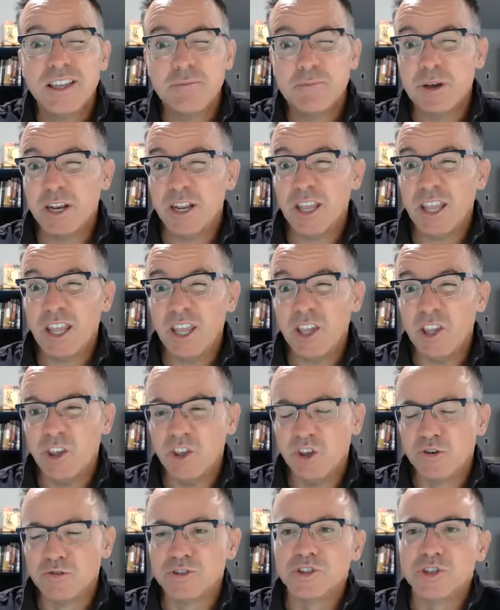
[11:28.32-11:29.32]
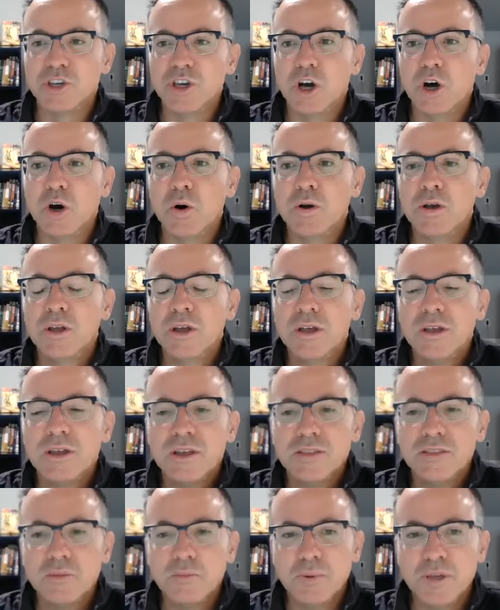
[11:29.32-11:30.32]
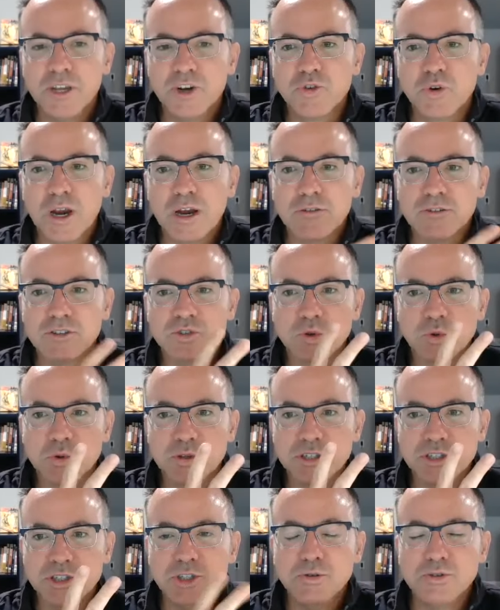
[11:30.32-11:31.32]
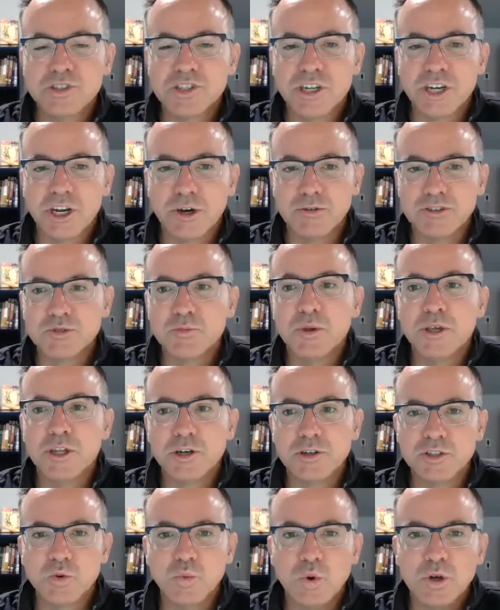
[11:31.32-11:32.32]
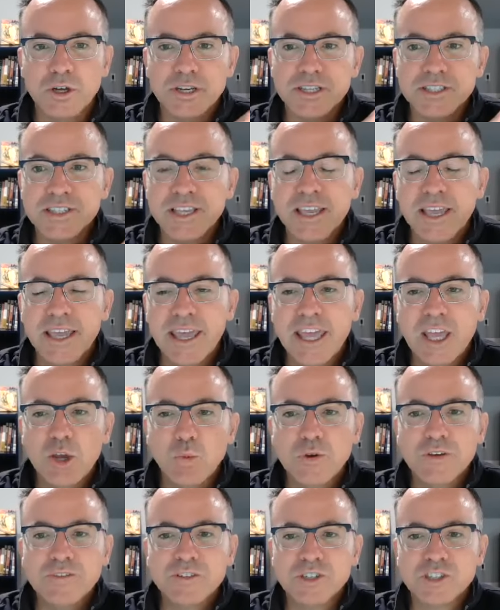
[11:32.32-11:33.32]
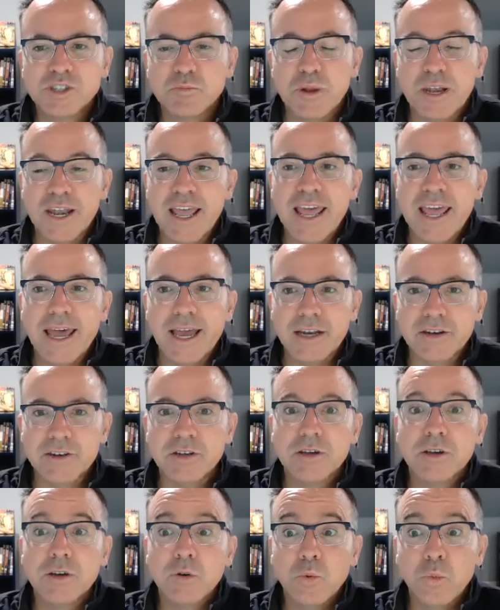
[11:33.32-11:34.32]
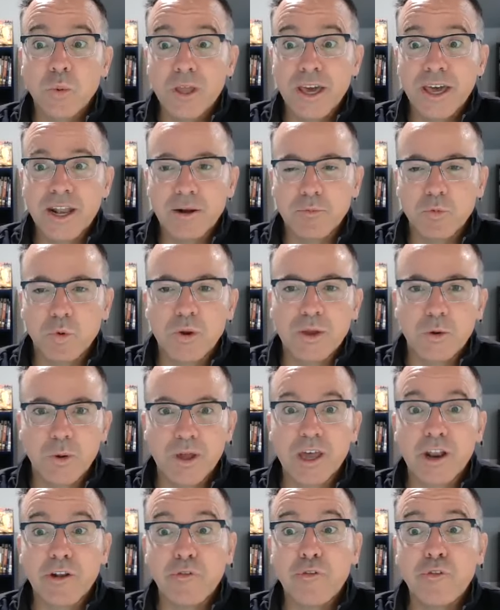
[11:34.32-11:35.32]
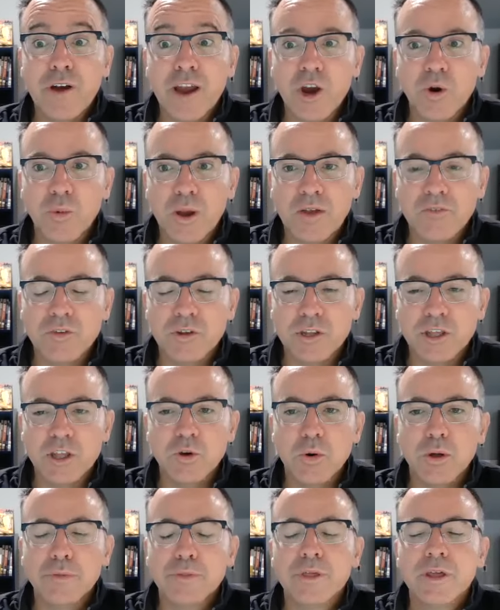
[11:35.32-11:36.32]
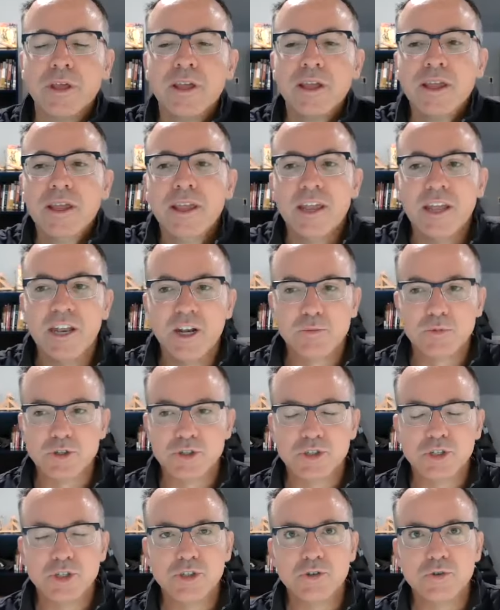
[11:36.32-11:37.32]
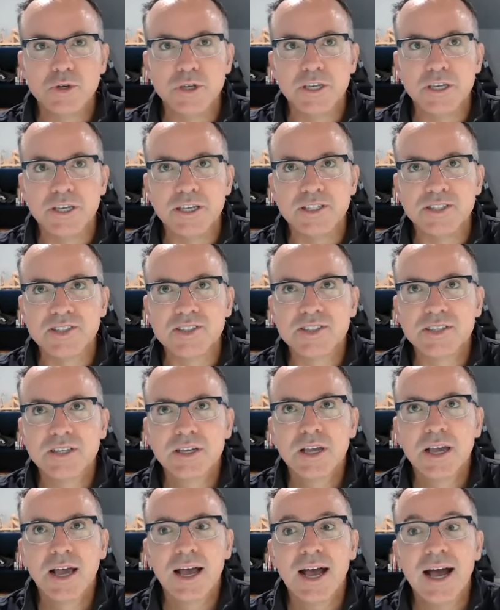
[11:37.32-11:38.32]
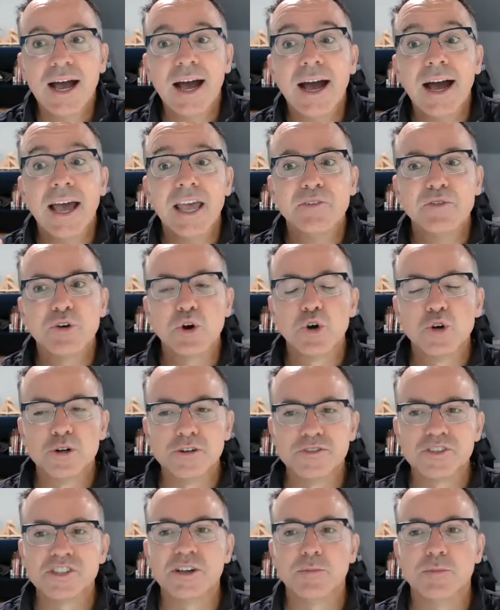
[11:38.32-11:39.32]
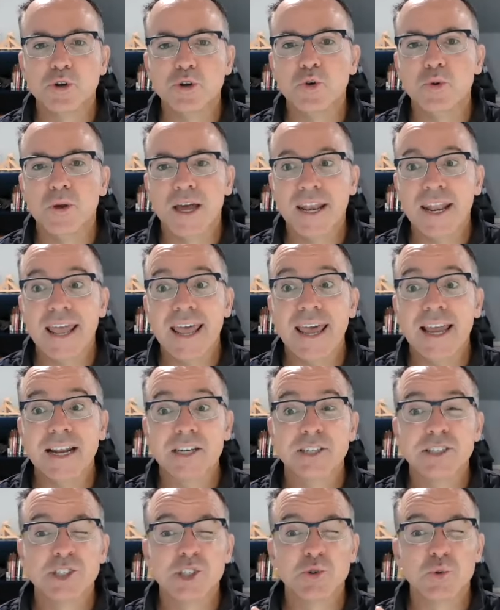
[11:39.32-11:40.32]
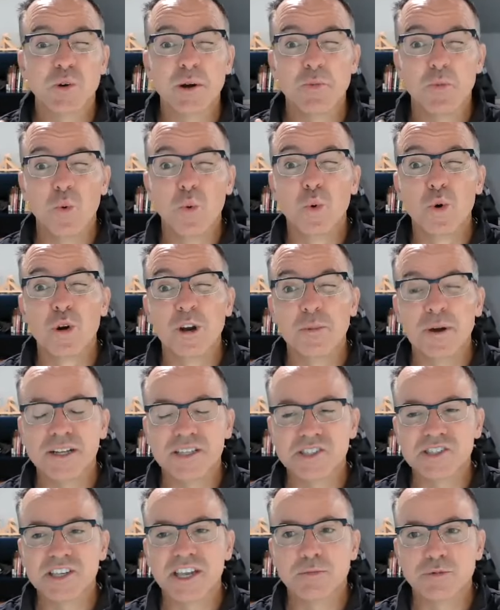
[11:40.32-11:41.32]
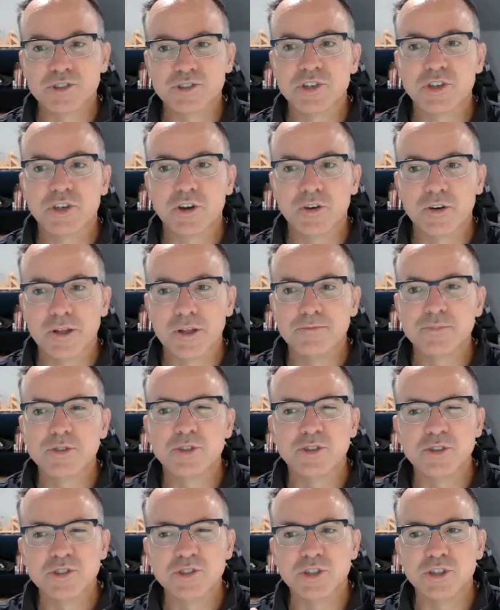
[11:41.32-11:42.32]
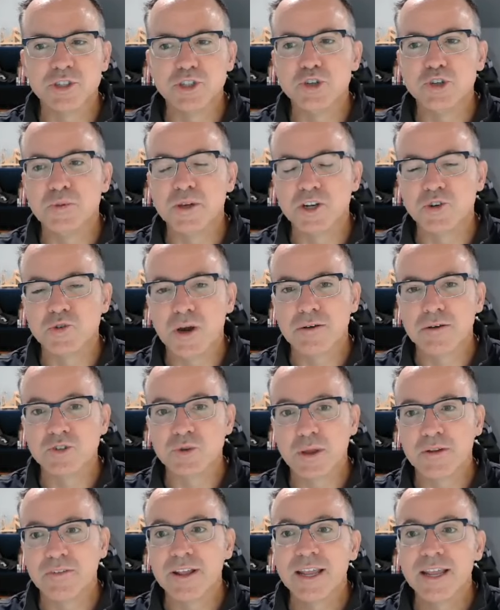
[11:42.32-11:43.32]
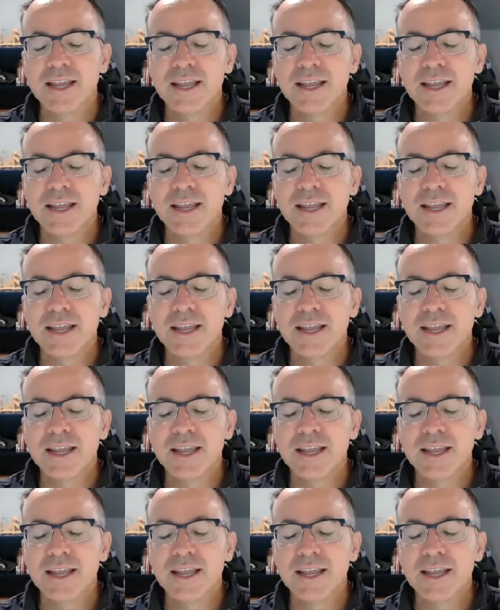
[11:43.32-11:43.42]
about eight years ago, the big drivers are really two scenarios, Peter. It's one is, hey, we've just been hacked. We got a we, we got a fire we have to deal with. And number two is I've heard of someone who got hacked, so I'm worried about cybersecurity. So those are the two big drivers we have